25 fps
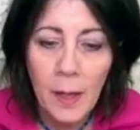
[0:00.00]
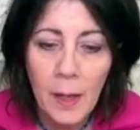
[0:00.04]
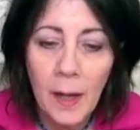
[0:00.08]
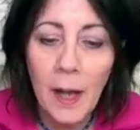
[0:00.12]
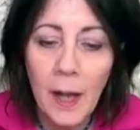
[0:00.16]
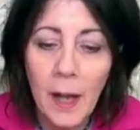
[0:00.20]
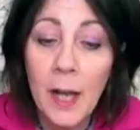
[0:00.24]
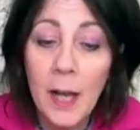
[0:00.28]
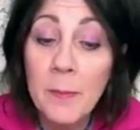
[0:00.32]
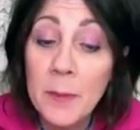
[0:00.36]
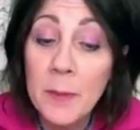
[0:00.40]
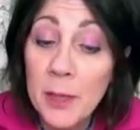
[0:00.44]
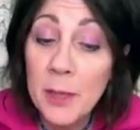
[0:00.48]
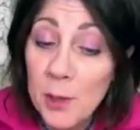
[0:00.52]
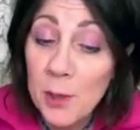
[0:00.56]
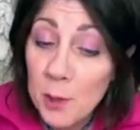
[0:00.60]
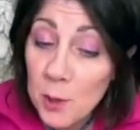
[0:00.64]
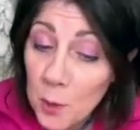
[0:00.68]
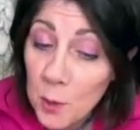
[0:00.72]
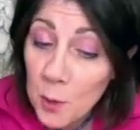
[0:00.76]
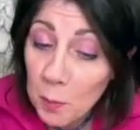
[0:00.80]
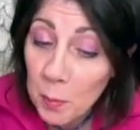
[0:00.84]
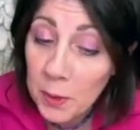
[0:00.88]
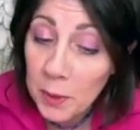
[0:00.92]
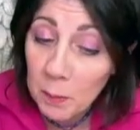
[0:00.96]
I'm a
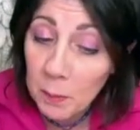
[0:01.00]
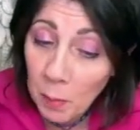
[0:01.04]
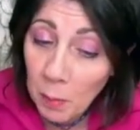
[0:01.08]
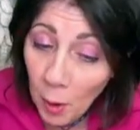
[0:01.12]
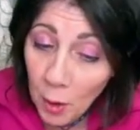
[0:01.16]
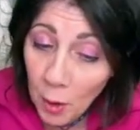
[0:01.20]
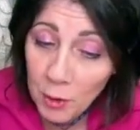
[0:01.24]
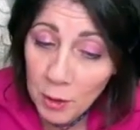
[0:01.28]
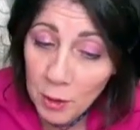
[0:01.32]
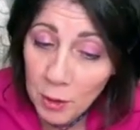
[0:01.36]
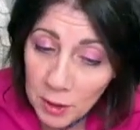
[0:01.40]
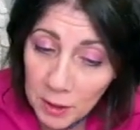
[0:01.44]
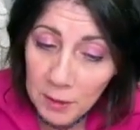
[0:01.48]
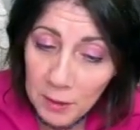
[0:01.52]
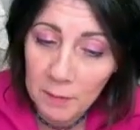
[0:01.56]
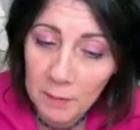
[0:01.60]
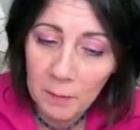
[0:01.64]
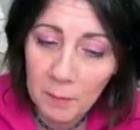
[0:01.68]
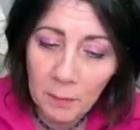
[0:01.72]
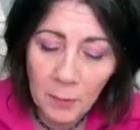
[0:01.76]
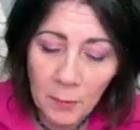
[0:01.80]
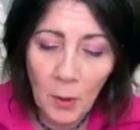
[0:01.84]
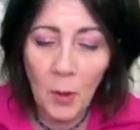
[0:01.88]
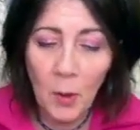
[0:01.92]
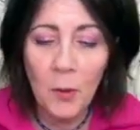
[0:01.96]
stupid person.
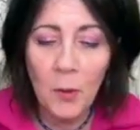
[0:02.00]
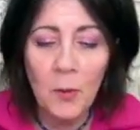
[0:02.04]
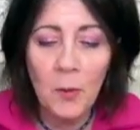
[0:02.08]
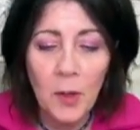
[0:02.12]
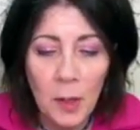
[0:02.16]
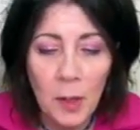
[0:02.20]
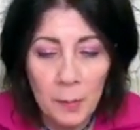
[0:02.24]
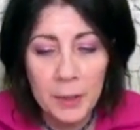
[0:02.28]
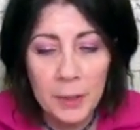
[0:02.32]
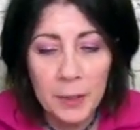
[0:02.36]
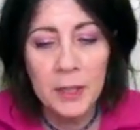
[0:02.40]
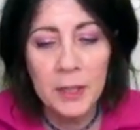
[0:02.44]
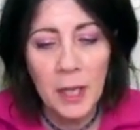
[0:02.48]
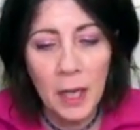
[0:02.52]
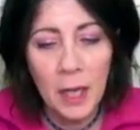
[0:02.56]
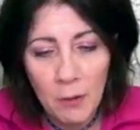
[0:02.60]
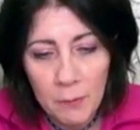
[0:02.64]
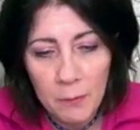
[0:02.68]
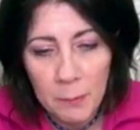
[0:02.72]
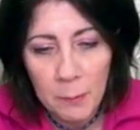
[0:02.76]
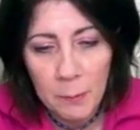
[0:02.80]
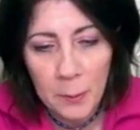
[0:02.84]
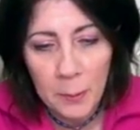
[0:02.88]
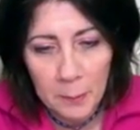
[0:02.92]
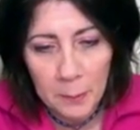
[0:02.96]
No, I'm a
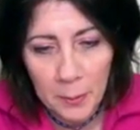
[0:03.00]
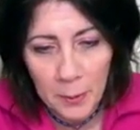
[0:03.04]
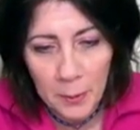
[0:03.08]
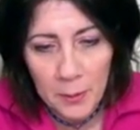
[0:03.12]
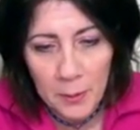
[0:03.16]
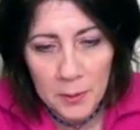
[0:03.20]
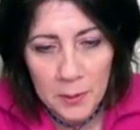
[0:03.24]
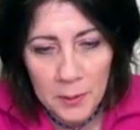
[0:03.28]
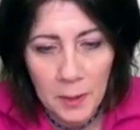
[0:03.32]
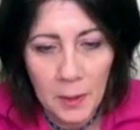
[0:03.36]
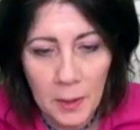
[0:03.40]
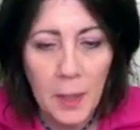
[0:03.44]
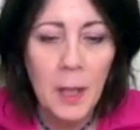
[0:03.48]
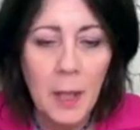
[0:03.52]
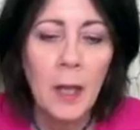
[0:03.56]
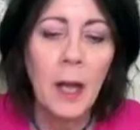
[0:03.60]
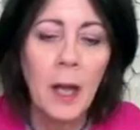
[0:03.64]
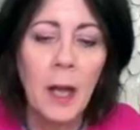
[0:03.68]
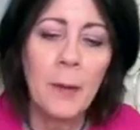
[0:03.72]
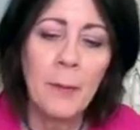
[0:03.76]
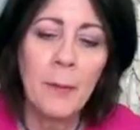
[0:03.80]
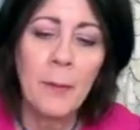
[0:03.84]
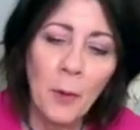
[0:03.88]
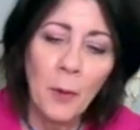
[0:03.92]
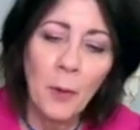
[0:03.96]
terrible person.
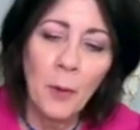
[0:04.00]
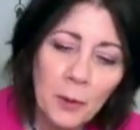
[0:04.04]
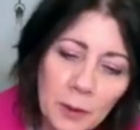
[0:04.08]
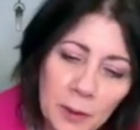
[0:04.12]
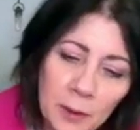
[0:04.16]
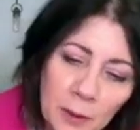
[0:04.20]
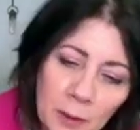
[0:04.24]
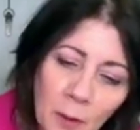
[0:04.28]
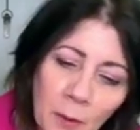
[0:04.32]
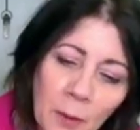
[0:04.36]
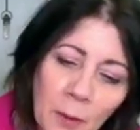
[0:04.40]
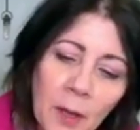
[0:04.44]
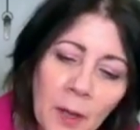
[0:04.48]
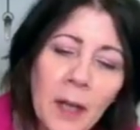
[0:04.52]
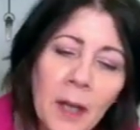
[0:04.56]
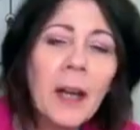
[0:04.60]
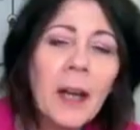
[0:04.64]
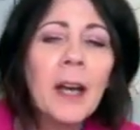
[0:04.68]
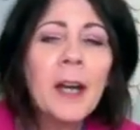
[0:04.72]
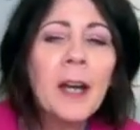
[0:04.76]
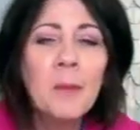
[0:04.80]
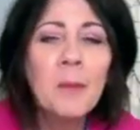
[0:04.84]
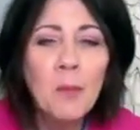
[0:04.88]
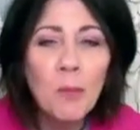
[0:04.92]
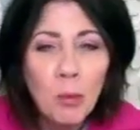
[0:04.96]
I'm all alone.
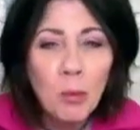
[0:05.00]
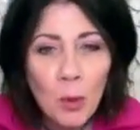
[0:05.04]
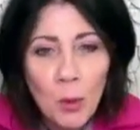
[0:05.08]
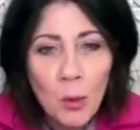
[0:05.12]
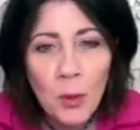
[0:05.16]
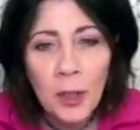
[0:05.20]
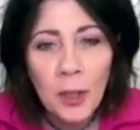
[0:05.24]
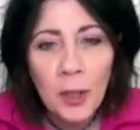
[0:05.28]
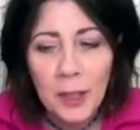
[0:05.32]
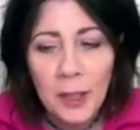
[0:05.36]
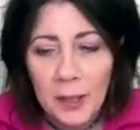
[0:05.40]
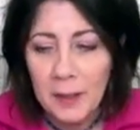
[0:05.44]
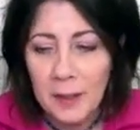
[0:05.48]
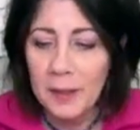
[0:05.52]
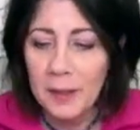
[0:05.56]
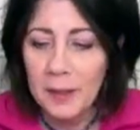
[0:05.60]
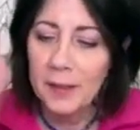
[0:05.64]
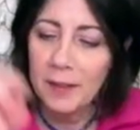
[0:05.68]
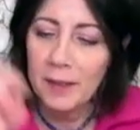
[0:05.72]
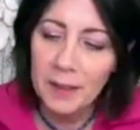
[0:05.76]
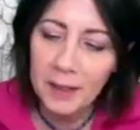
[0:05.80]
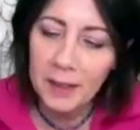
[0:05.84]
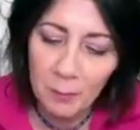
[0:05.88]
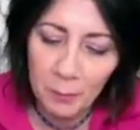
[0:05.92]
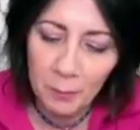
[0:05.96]
I'm broken.
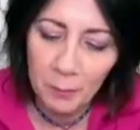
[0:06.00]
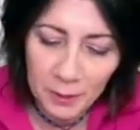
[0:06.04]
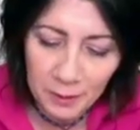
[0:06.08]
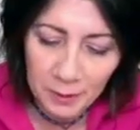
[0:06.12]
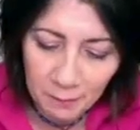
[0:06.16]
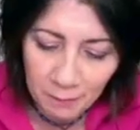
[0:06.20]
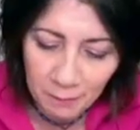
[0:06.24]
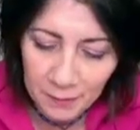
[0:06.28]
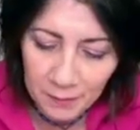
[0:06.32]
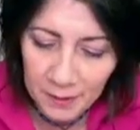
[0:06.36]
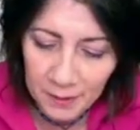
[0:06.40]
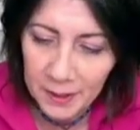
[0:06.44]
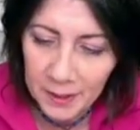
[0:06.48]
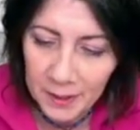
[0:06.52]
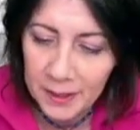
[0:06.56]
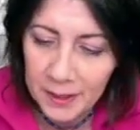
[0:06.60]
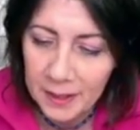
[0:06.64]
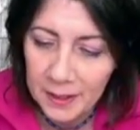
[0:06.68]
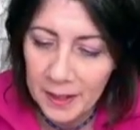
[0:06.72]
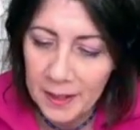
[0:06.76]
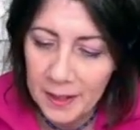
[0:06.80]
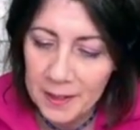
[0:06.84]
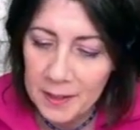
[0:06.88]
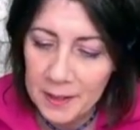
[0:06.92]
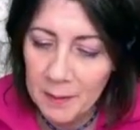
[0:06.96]
Yeah, we can feel like
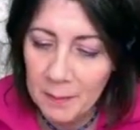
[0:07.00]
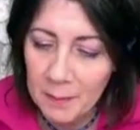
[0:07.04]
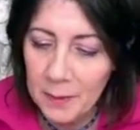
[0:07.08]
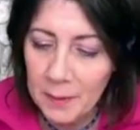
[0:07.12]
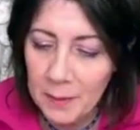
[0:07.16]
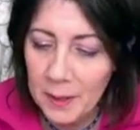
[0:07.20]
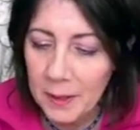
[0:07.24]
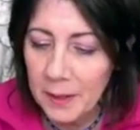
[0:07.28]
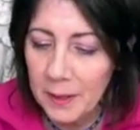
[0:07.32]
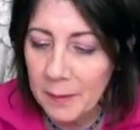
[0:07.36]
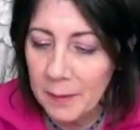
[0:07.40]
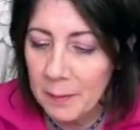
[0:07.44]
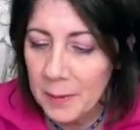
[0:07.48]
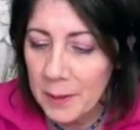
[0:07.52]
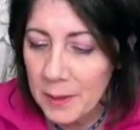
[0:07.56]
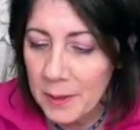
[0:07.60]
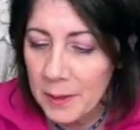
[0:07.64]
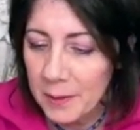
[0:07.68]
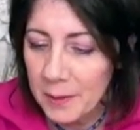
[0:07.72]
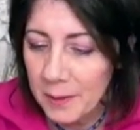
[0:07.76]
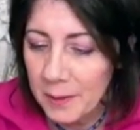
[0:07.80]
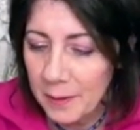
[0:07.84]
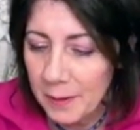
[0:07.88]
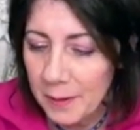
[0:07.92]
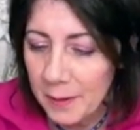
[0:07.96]
that
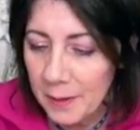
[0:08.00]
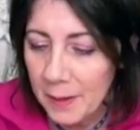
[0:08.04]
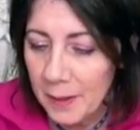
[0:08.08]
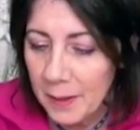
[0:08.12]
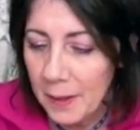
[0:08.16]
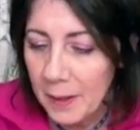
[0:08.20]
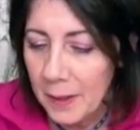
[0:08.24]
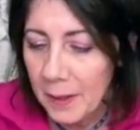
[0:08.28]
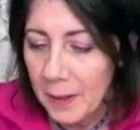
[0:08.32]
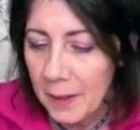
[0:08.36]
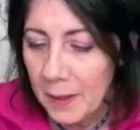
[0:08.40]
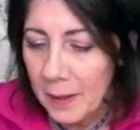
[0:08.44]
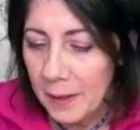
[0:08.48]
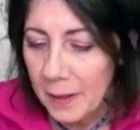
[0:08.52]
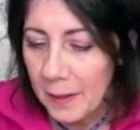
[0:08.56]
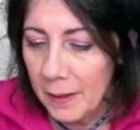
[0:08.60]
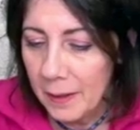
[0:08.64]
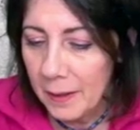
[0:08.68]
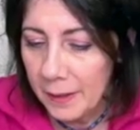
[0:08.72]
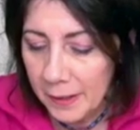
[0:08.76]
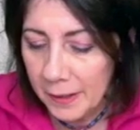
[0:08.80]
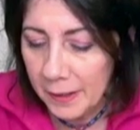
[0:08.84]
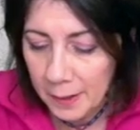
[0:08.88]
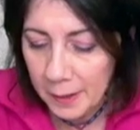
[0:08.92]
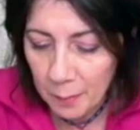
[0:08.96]
sometimes.
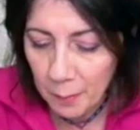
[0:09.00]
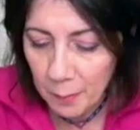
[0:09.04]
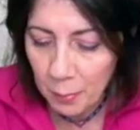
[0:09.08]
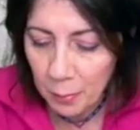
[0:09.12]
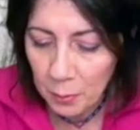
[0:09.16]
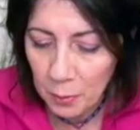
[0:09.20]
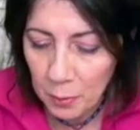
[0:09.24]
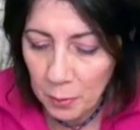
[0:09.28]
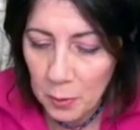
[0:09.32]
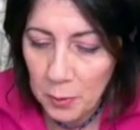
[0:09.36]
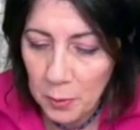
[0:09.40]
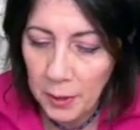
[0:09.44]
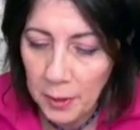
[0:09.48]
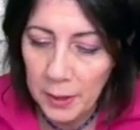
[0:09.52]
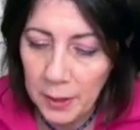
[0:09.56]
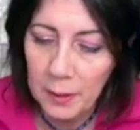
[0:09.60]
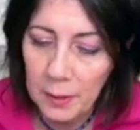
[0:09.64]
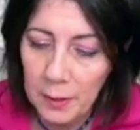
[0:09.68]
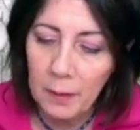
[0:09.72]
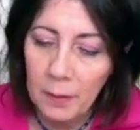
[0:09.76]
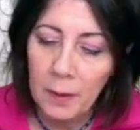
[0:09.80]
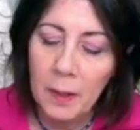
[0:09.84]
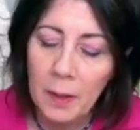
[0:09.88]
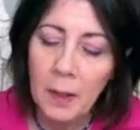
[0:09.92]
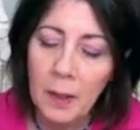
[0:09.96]
I'm
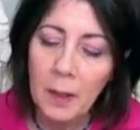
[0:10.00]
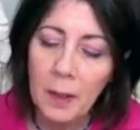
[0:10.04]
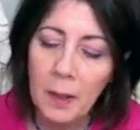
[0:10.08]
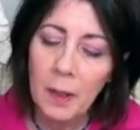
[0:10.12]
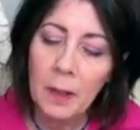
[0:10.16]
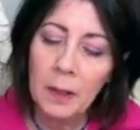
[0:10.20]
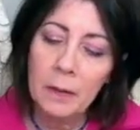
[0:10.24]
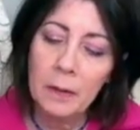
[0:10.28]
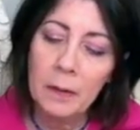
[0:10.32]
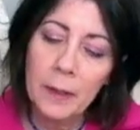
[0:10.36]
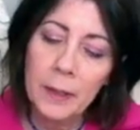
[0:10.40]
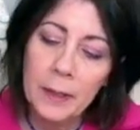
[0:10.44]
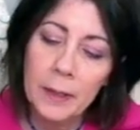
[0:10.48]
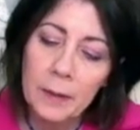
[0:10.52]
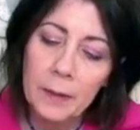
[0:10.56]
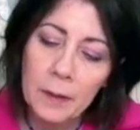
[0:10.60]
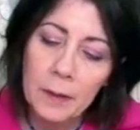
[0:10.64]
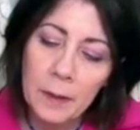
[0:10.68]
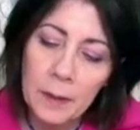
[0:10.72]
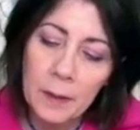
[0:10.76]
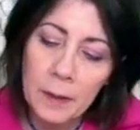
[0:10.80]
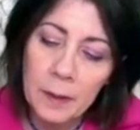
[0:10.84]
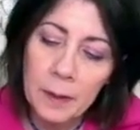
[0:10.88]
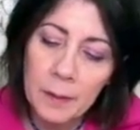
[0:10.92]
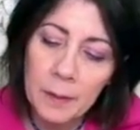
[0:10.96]
broken. All right.
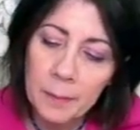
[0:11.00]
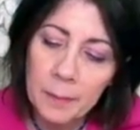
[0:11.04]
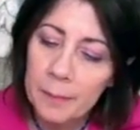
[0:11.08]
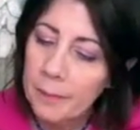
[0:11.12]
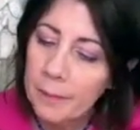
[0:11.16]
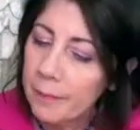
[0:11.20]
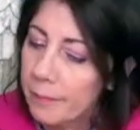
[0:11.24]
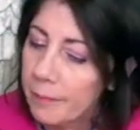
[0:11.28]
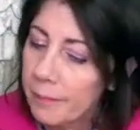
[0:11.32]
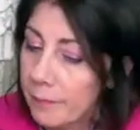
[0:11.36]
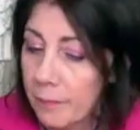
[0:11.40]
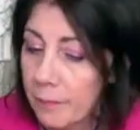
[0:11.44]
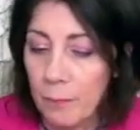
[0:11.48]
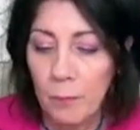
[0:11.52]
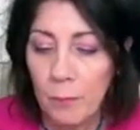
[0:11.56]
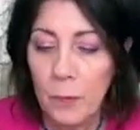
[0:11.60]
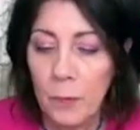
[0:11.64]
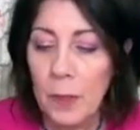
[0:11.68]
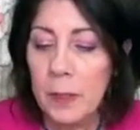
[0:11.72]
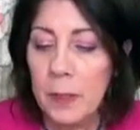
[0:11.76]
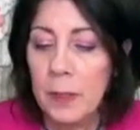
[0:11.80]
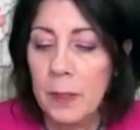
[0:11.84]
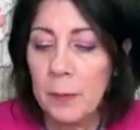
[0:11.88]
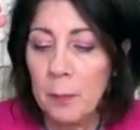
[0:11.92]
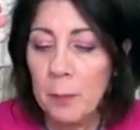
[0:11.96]
Um,
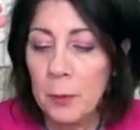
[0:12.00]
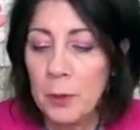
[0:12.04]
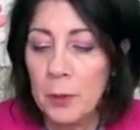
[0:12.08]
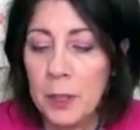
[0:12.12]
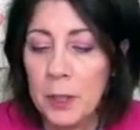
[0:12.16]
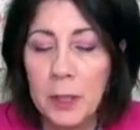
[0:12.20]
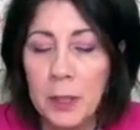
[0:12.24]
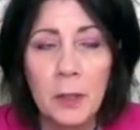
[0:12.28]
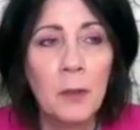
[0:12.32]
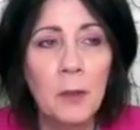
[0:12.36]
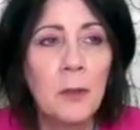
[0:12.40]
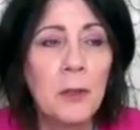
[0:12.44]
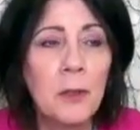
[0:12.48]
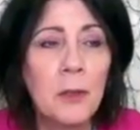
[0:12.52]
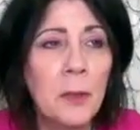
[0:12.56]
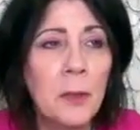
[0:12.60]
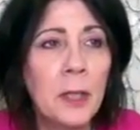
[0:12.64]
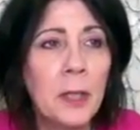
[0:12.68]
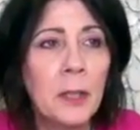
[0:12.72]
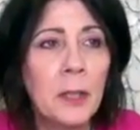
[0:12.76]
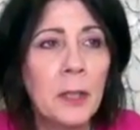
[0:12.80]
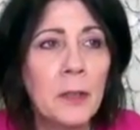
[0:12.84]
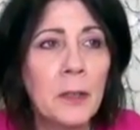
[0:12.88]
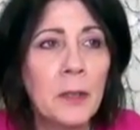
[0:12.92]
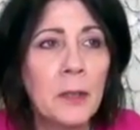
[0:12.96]
any particulars we
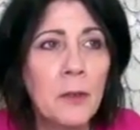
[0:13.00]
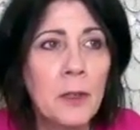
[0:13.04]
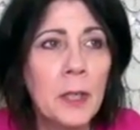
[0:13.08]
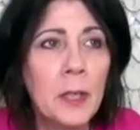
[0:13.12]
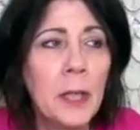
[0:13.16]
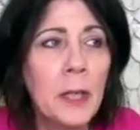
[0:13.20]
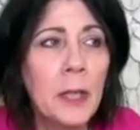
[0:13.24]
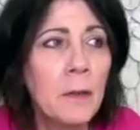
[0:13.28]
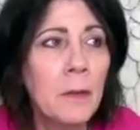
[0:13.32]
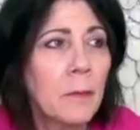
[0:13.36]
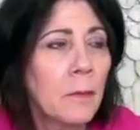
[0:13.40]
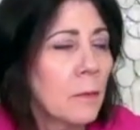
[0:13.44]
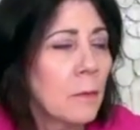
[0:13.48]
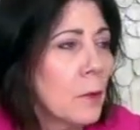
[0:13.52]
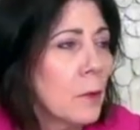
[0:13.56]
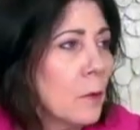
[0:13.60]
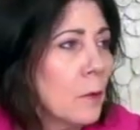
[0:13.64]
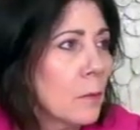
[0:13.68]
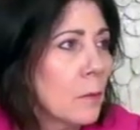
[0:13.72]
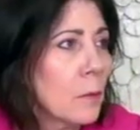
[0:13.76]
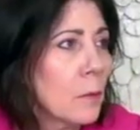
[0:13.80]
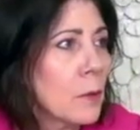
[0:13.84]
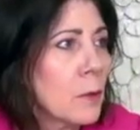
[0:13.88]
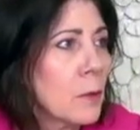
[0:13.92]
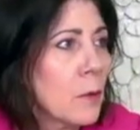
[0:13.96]
need to understand?
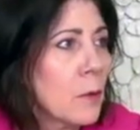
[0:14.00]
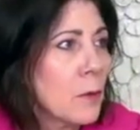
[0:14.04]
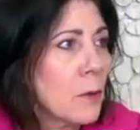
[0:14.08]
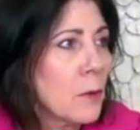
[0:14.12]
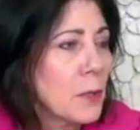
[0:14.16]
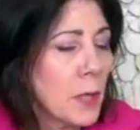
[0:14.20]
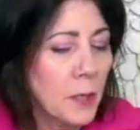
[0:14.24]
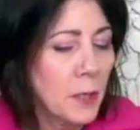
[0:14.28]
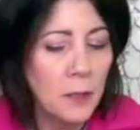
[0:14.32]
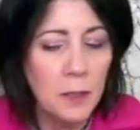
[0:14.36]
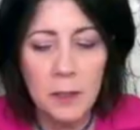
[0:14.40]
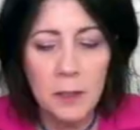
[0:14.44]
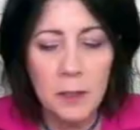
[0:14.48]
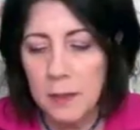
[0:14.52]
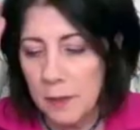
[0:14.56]
No. Associations?